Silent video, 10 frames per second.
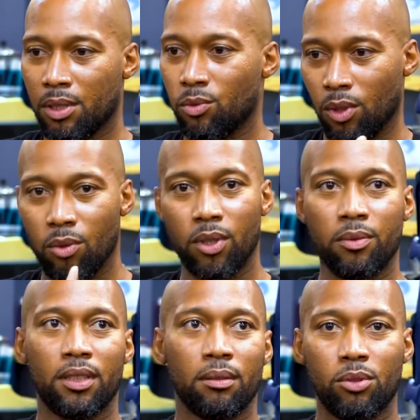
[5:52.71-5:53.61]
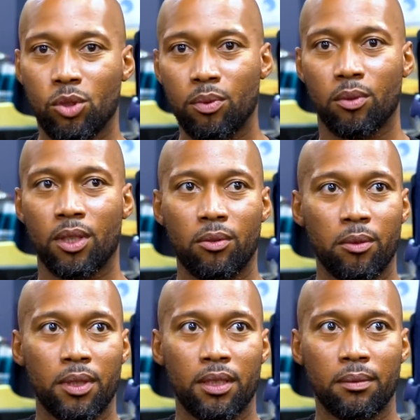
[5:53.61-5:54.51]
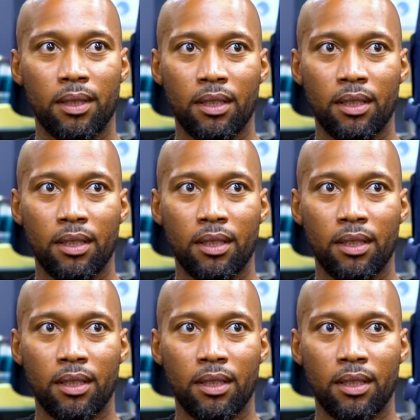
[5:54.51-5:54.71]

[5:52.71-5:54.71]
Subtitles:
She's one-on-one with them, super one-on-one with them.